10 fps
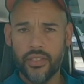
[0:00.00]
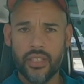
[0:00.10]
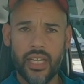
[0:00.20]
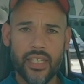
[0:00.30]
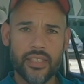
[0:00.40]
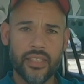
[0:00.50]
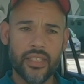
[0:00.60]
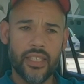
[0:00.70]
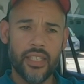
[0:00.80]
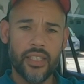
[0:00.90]
to
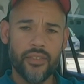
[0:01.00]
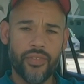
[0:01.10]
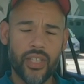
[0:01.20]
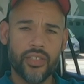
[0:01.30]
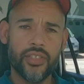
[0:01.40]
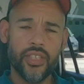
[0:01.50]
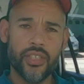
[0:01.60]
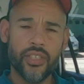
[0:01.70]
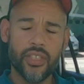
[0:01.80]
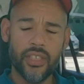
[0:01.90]
actually uh,
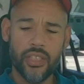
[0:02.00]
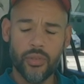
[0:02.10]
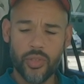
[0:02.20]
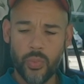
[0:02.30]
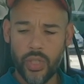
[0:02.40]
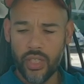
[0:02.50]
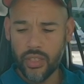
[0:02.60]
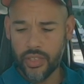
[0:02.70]
volunteer, you know, as well.